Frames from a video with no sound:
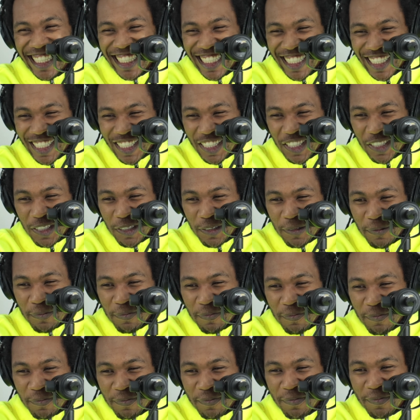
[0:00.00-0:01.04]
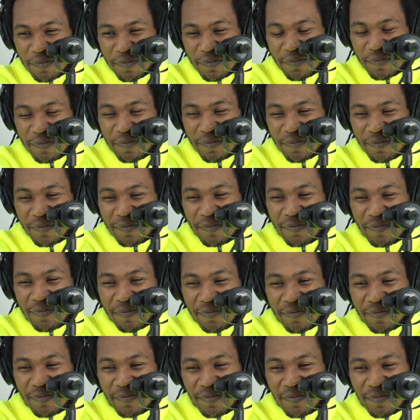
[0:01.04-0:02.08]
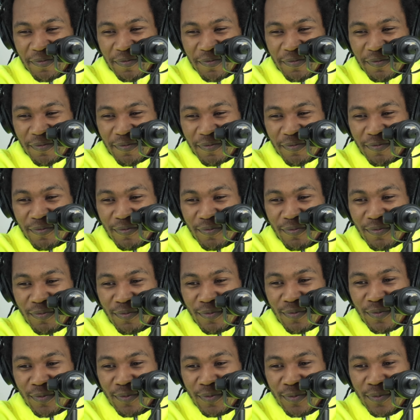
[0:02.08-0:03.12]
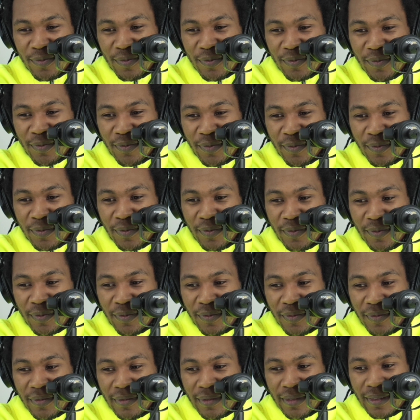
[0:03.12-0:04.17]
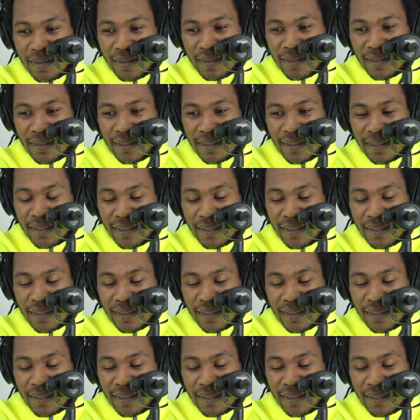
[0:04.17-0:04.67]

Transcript: The person shown says nothing.